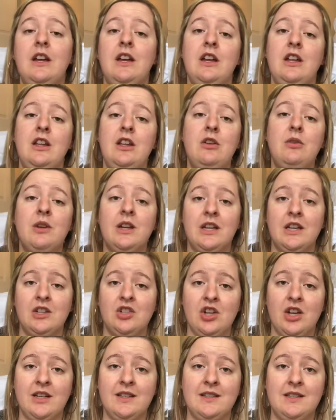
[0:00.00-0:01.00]
you can
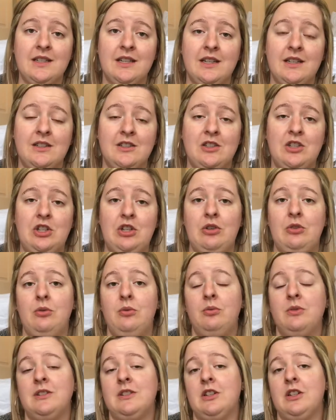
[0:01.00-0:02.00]
adjust it to
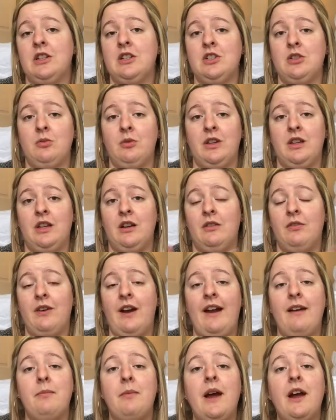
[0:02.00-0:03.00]
search within a
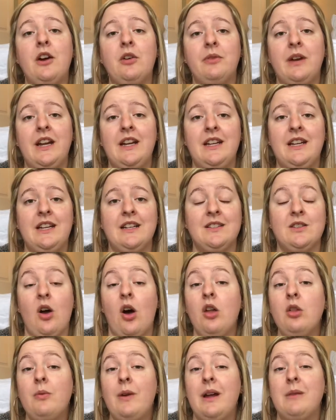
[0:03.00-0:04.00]
5-mile radius
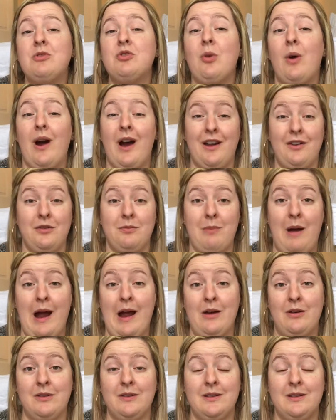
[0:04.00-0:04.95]
all the way up to 100 miles.